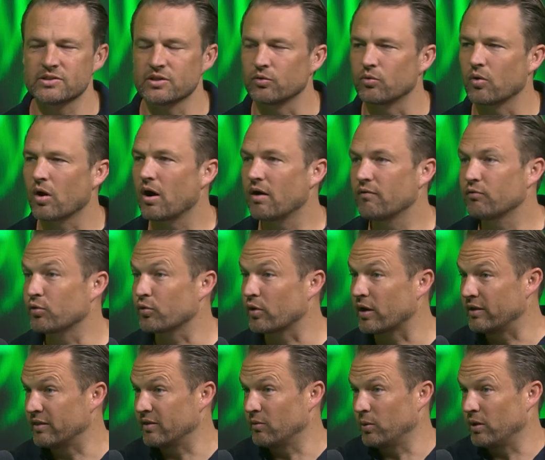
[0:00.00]
is the
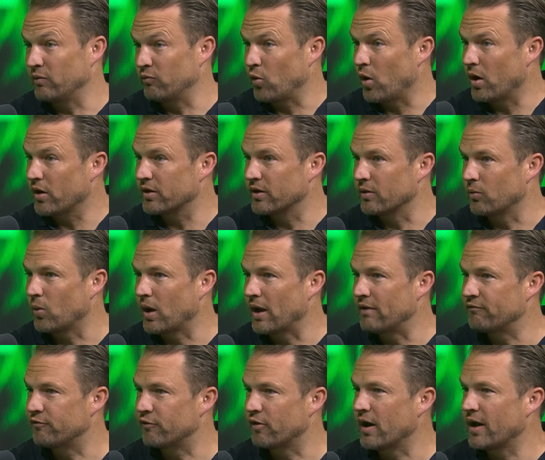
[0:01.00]
rivalry that we've wanted at
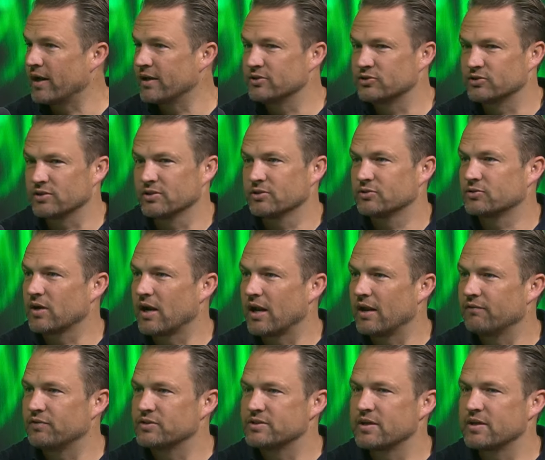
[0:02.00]
Weight for Age in Australia for